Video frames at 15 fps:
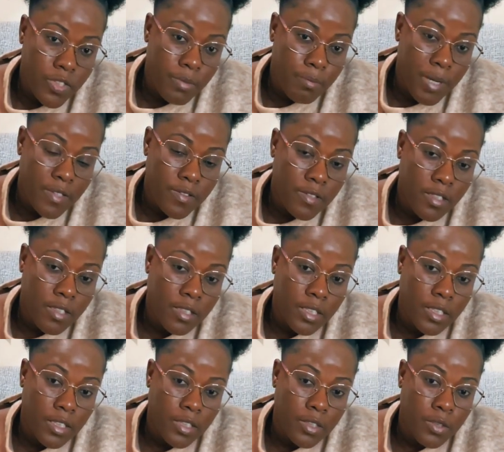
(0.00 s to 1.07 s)
she
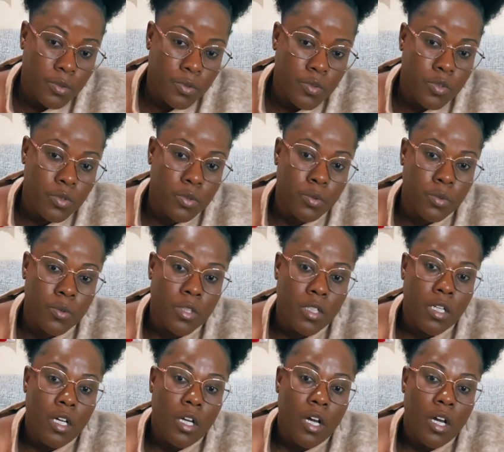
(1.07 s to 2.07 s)
basically used to